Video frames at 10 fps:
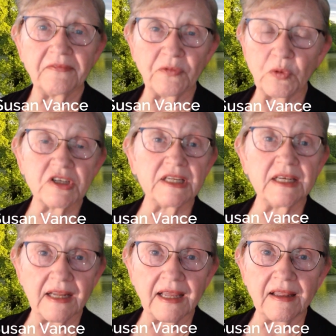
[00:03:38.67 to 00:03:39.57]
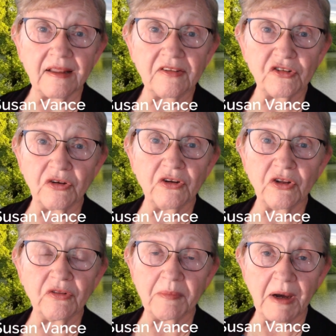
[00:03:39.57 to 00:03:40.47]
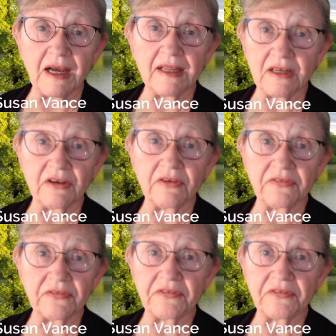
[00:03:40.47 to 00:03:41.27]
14 days. You knew the mind of